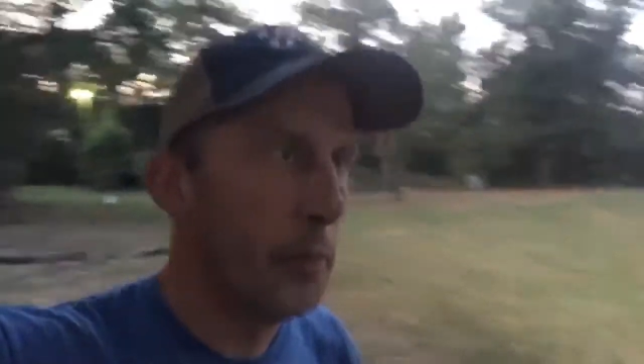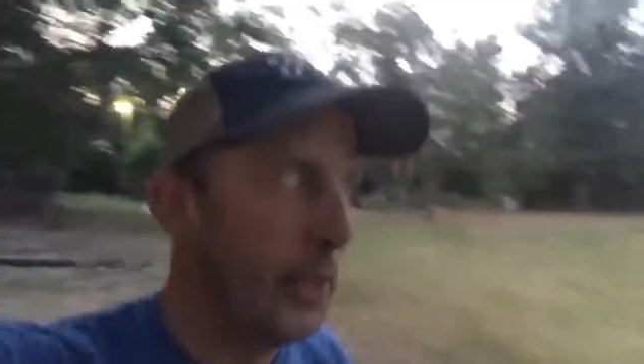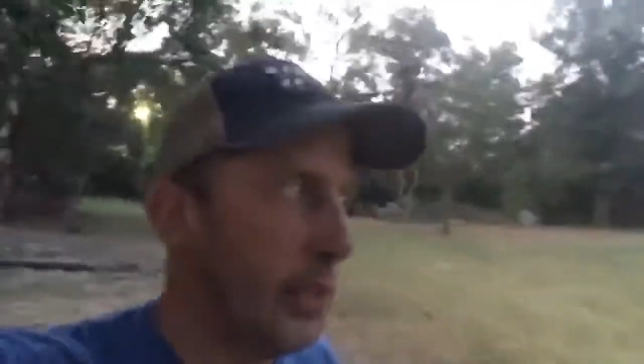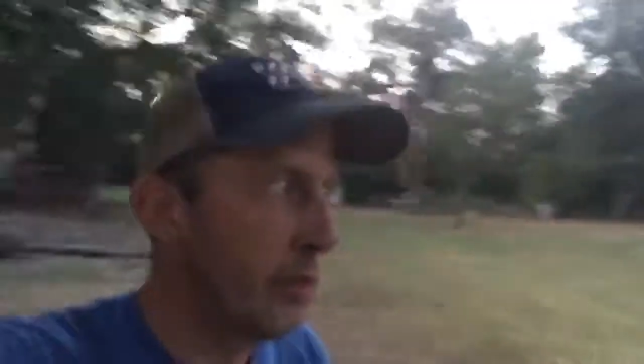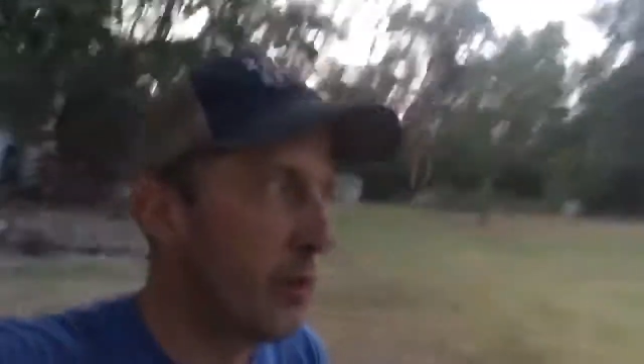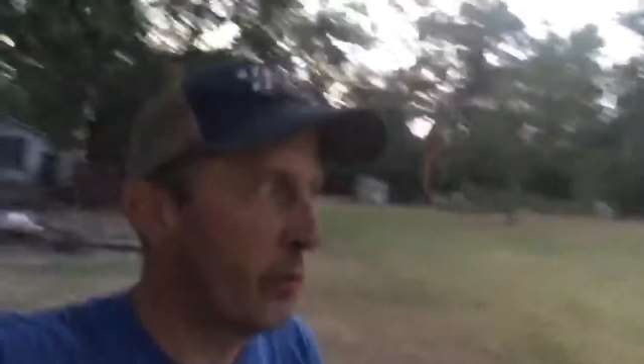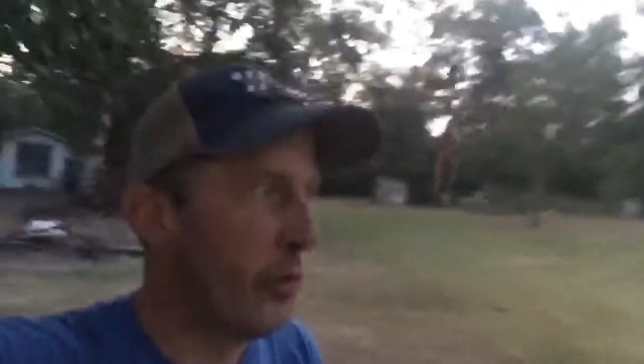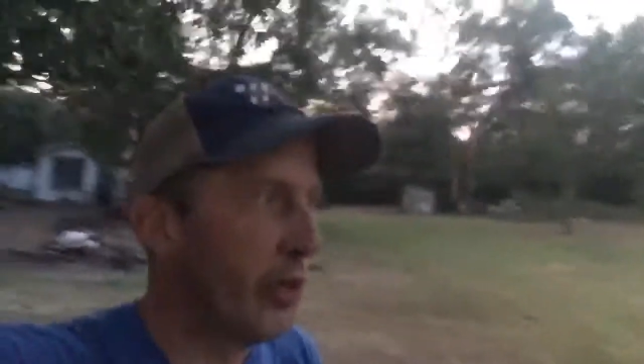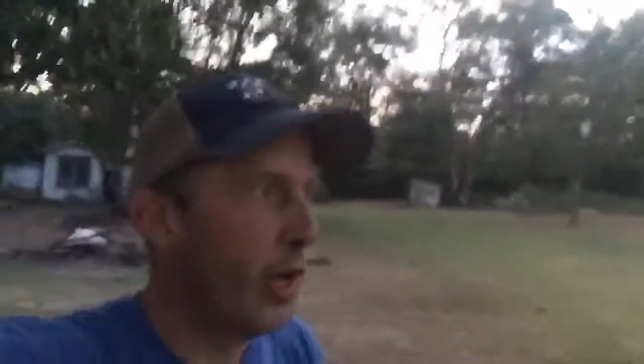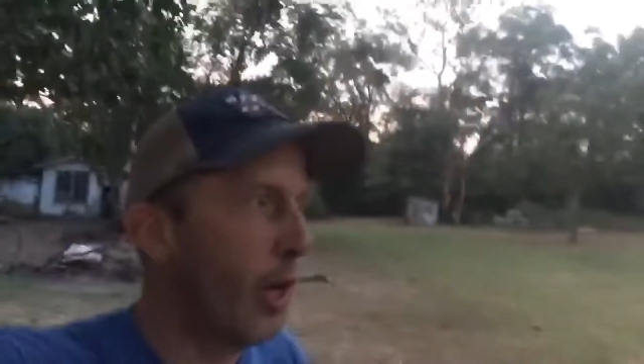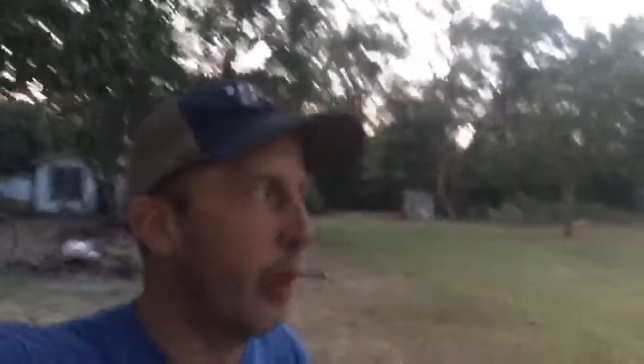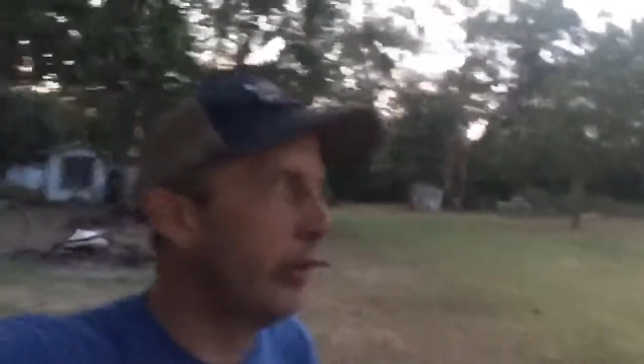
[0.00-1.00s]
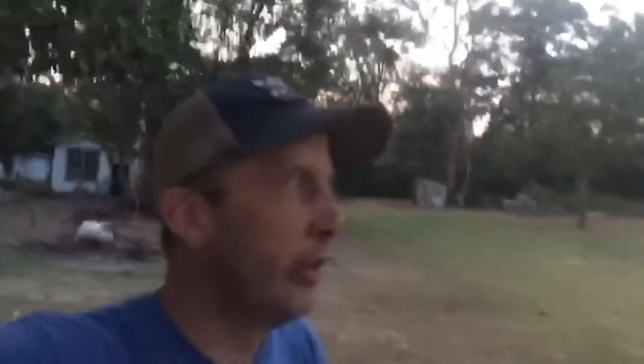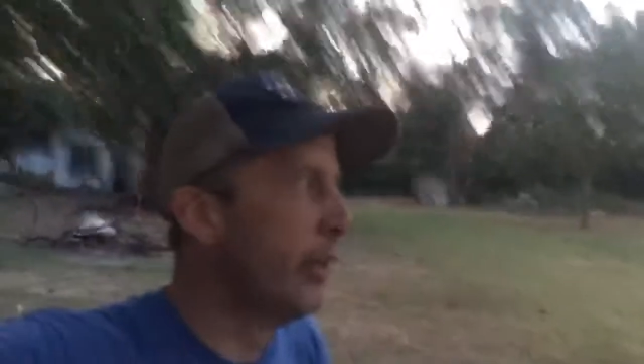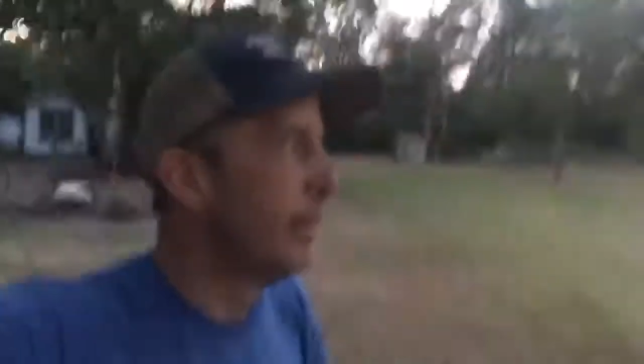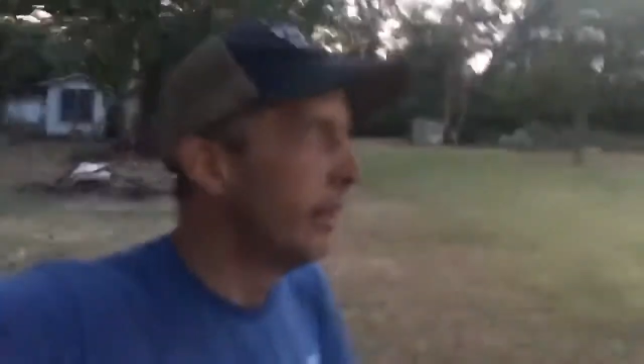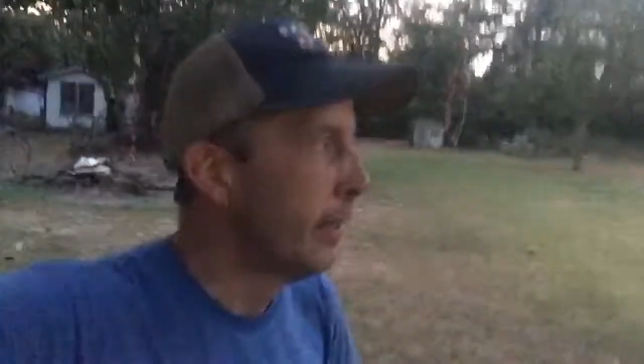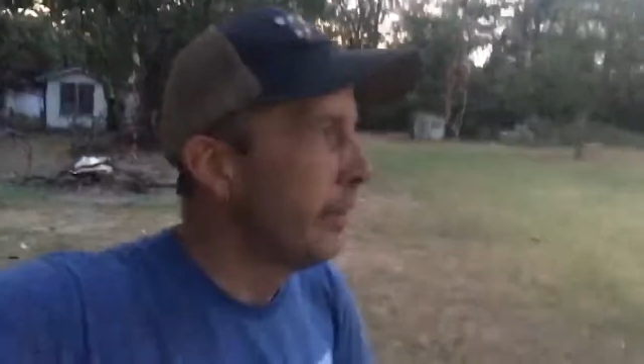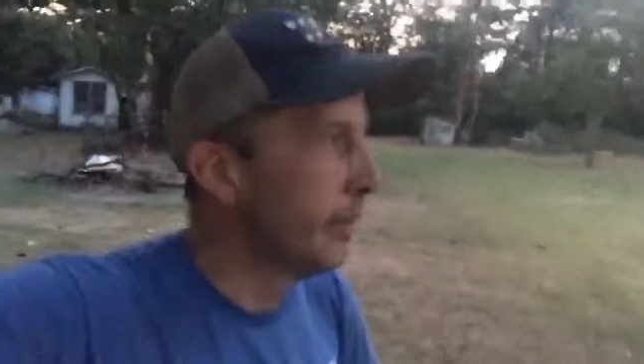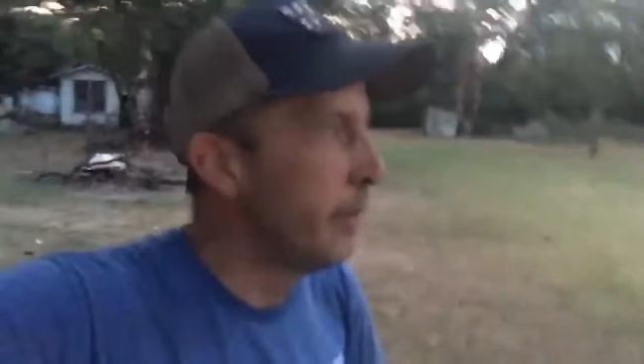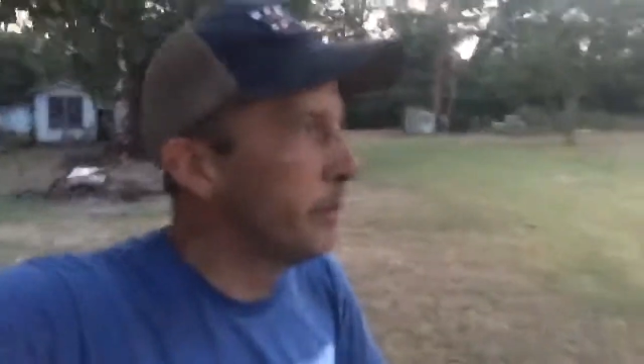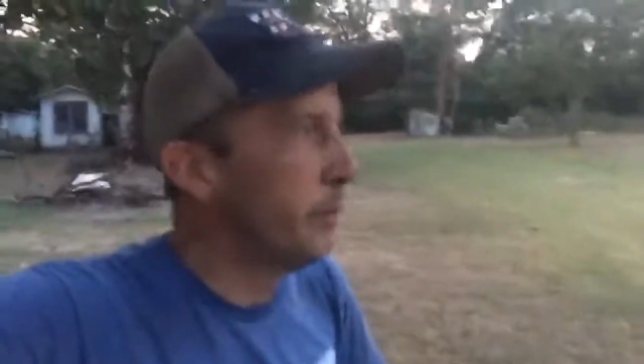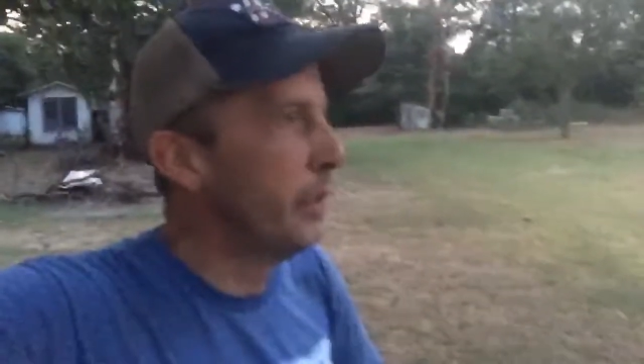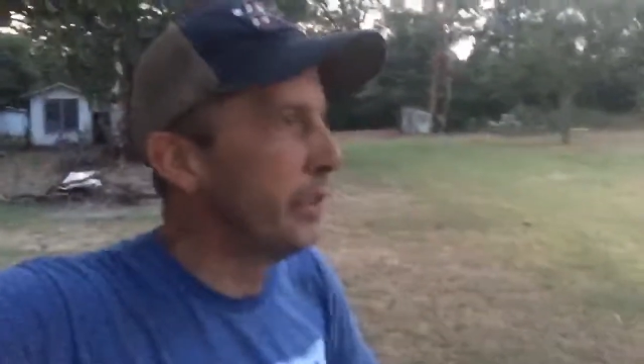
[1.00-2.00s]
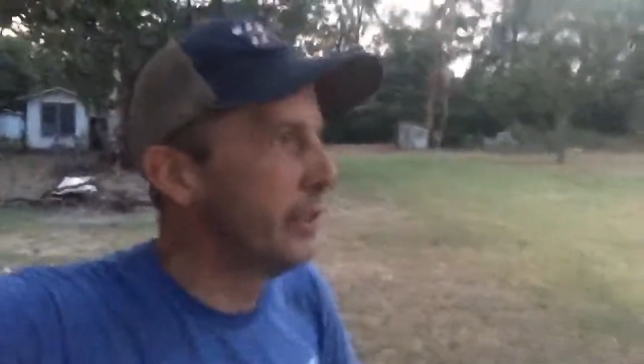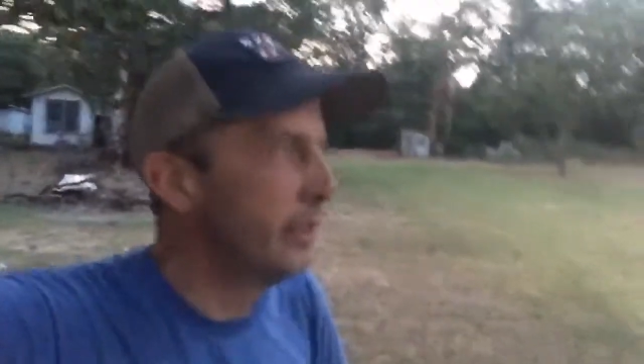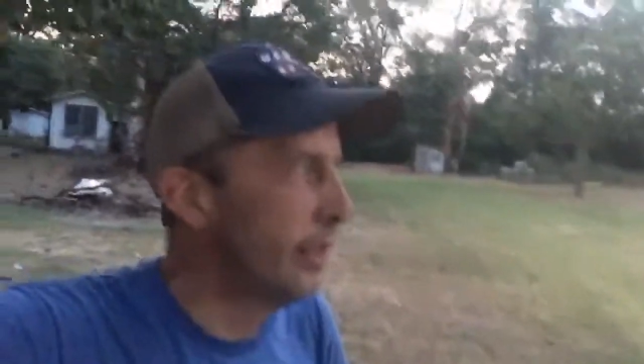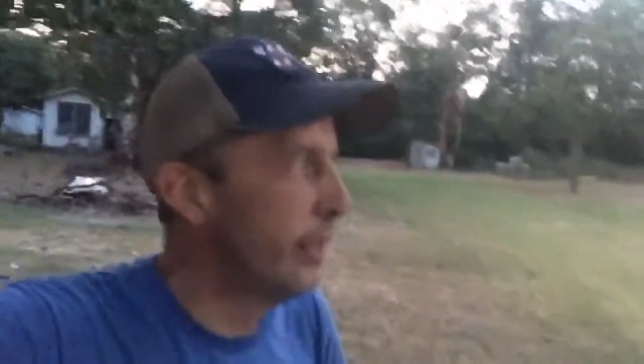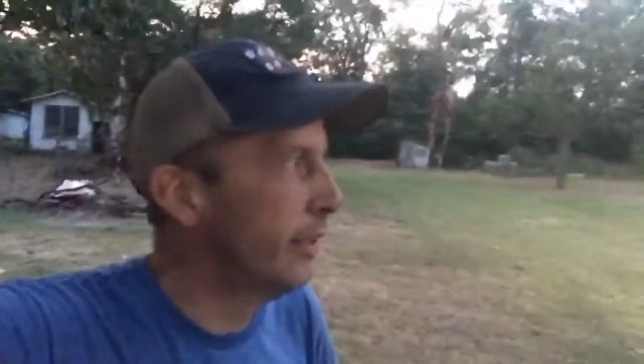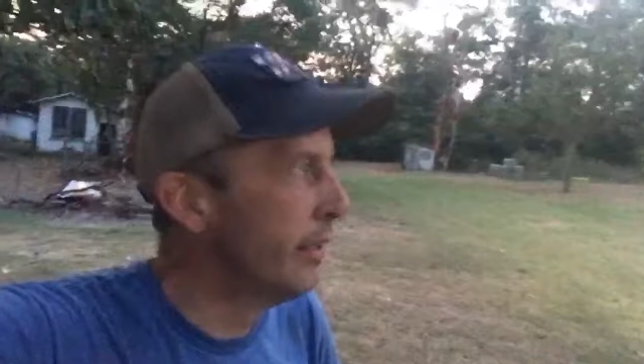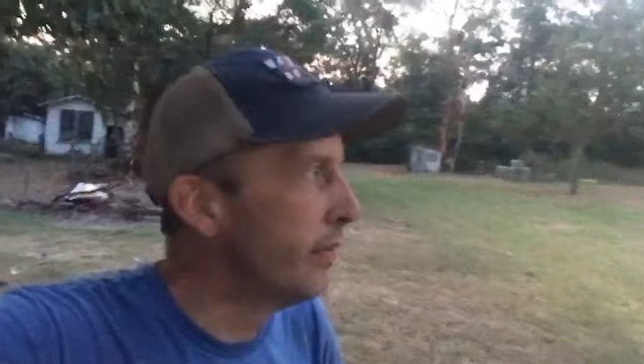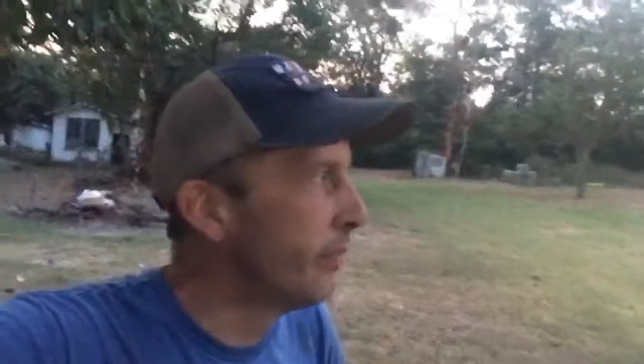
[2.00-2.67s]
pennies on the dollar. But uh,